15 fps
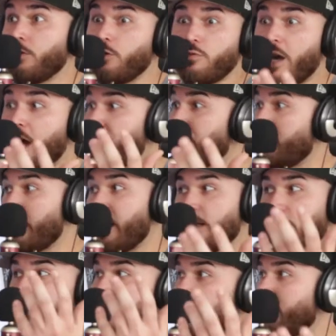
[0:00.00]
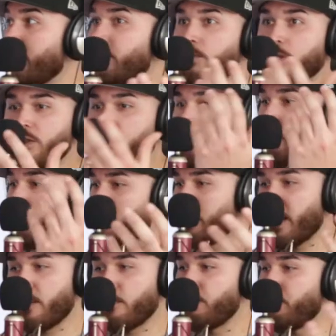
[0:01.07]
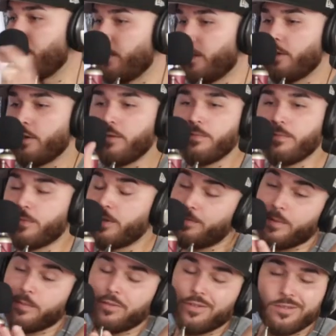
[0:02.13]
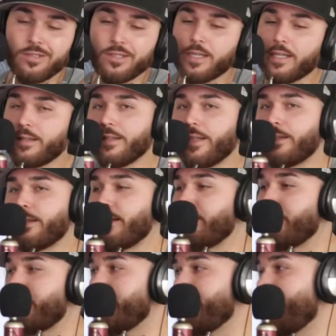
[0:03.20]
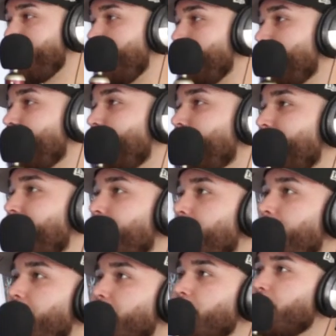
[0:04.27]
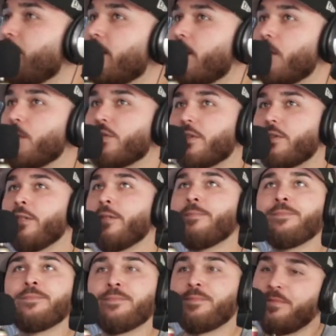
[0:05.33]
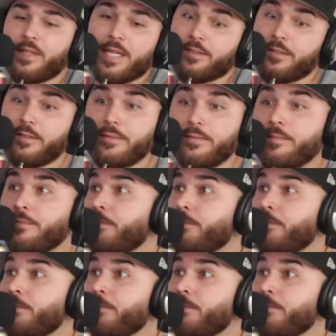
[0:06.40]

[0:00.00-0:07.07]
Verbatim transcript: You have to like, and it's it's both. You got to, you know. But people don't look at it like that, bro. People just think about themselves, and that's it.